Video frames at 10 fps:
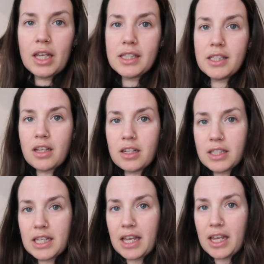It's
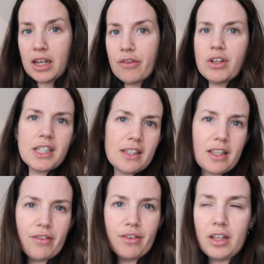Sunday, I've already said
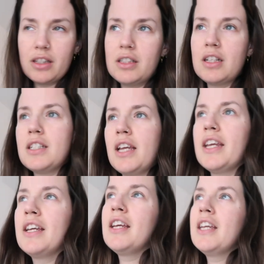that, haven't I?
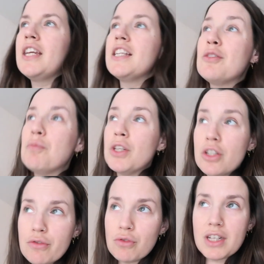Sunday, it's a
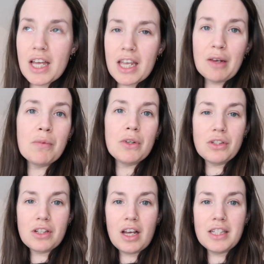beautiful day, blue
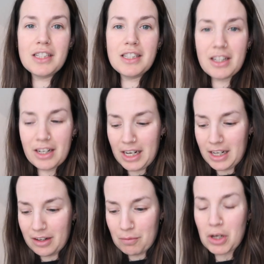skies and
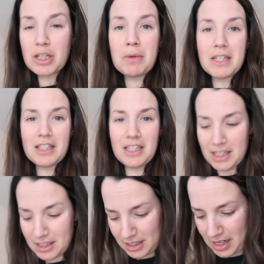sunny, much better than
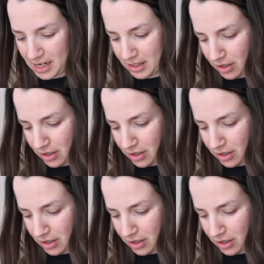yesterday.